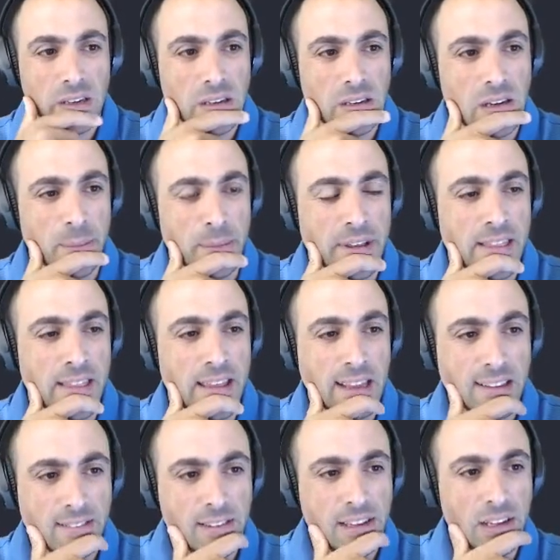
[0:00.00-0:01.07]
I mean,
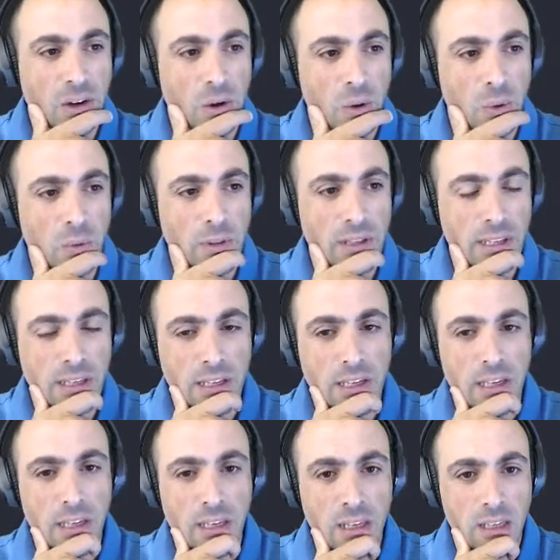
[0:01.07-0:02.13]
that's the
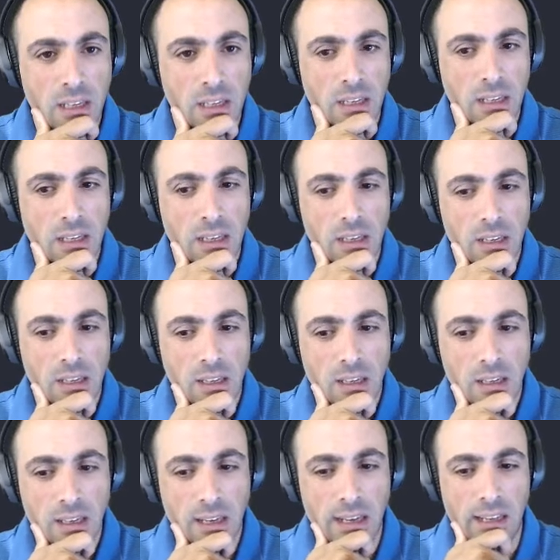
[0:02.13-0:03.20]
only
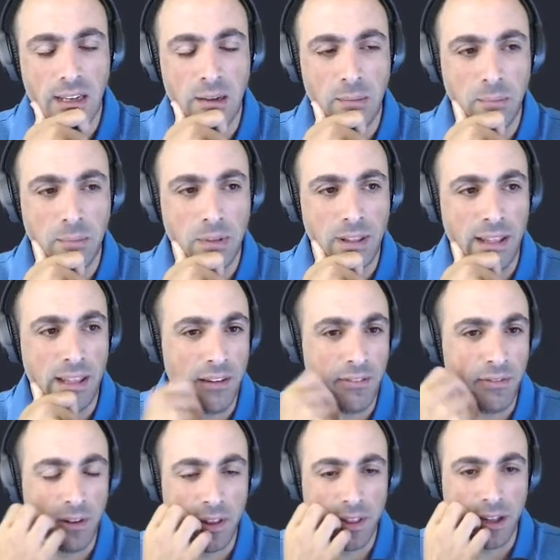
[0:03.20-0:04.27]
kind of
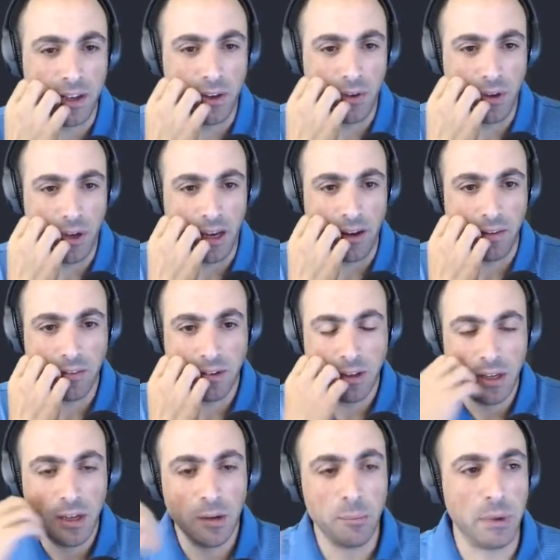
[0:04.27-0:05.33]
level that you have.
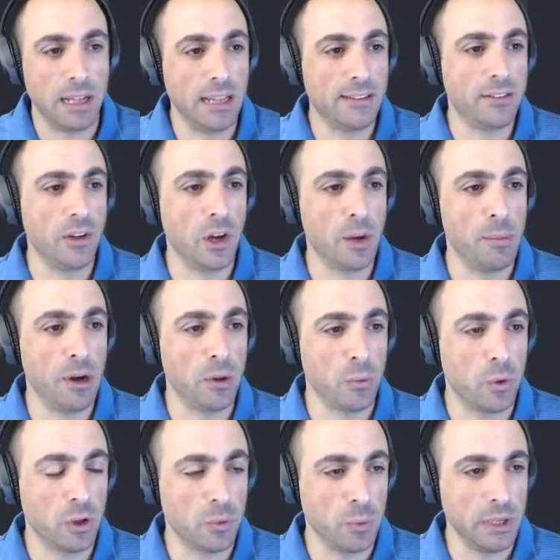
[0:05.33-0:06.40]
But let's talk about
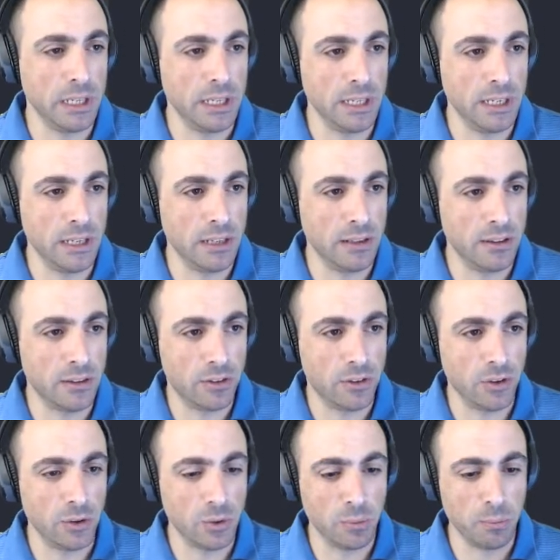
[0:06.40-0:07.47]
what we need
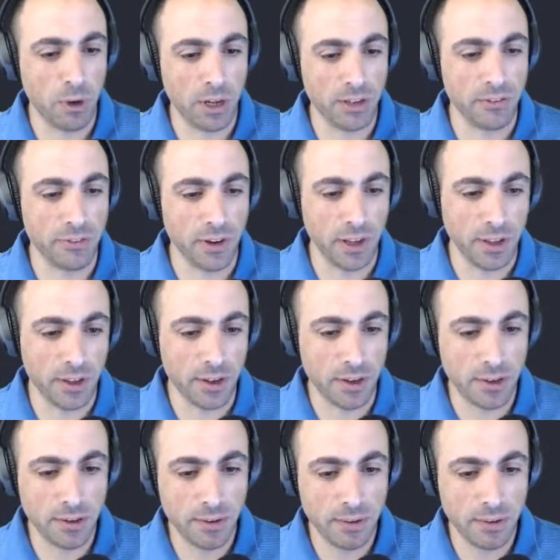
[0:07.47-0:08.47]
to modify here.